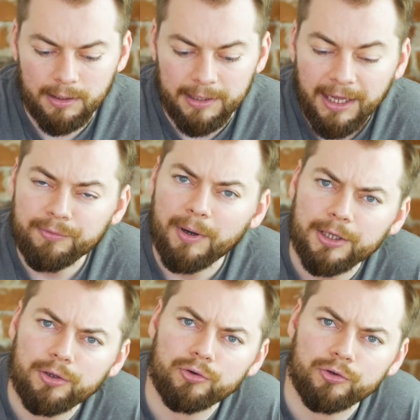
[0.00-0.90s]
That's why
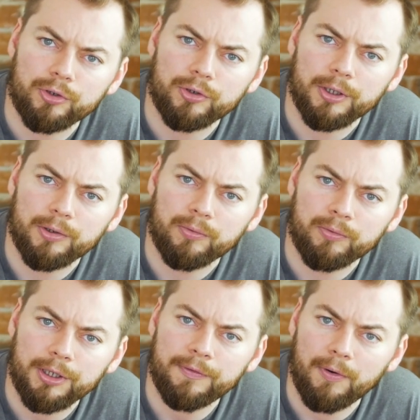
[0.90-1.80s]
you should
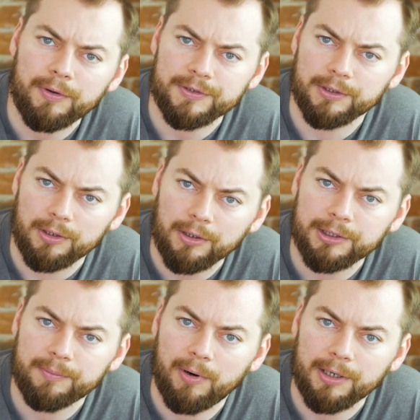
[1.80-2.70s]
really focus on
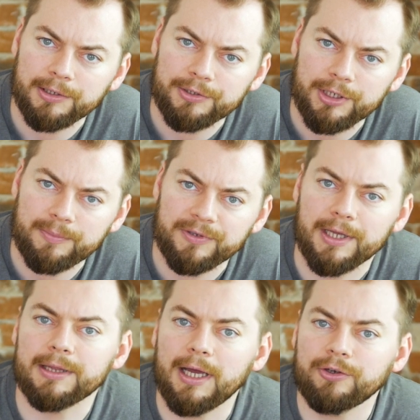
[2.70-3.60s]
long-term partnerships
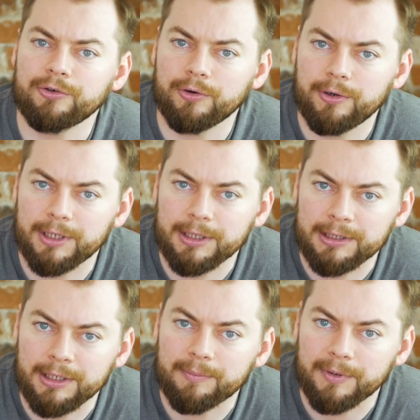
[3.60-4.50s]
and not
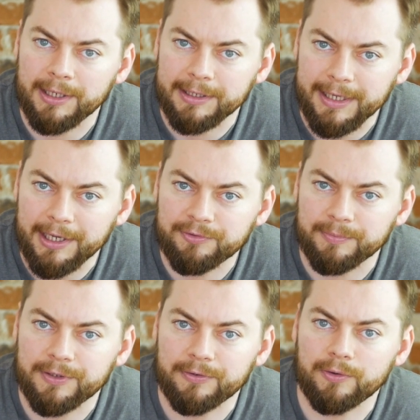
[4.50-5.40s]
short-term
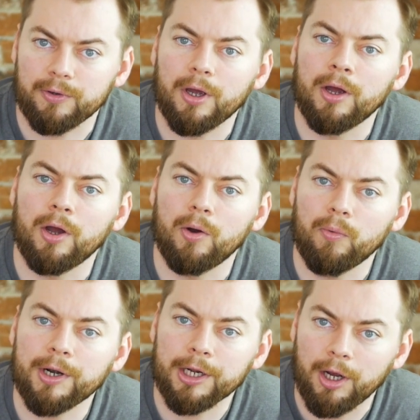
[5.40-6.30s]
engagements
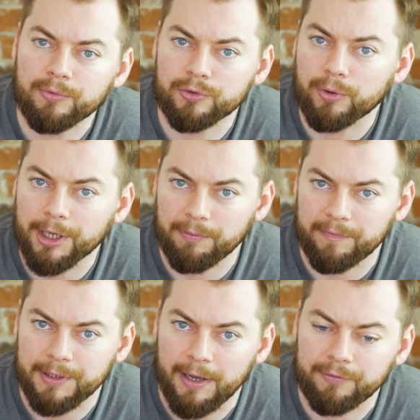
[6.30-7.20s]
when it comes to working
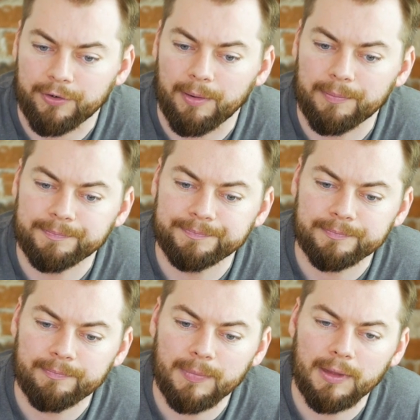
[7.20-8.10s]
with a dev shop.
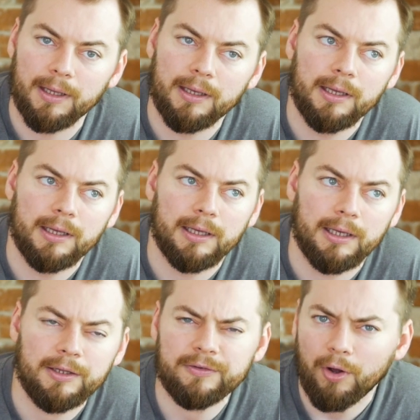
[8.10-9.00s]

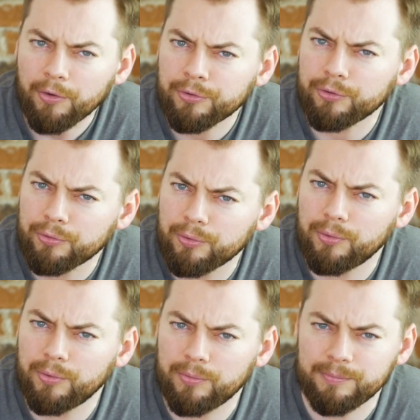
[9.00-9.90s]
It's also
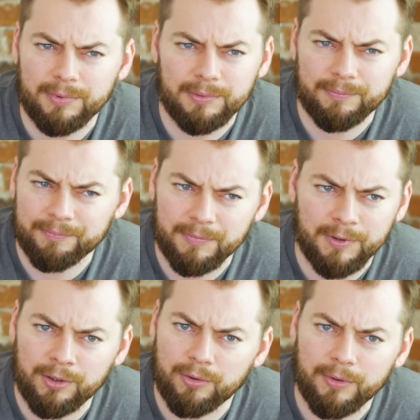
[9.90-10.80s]
true,
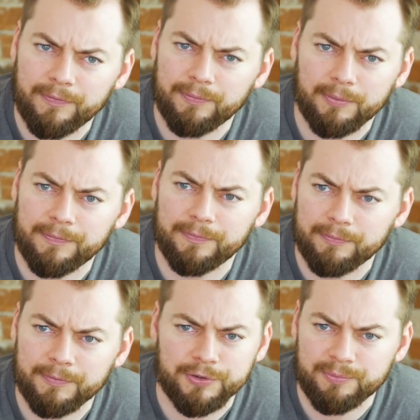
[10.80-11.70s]

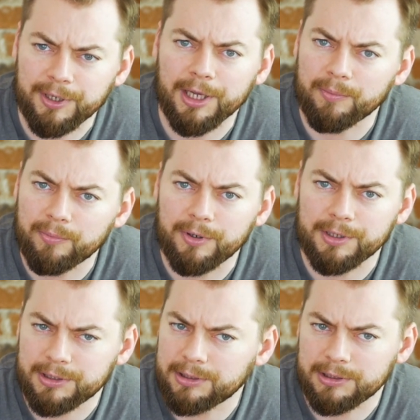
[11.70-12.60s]
with just bringing on
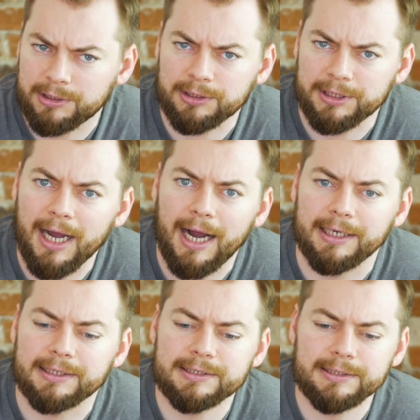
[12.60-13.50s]
board early
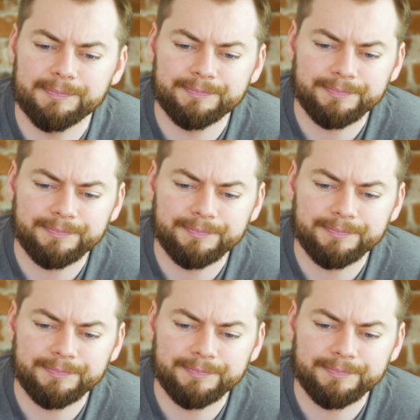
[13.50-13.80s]
hires.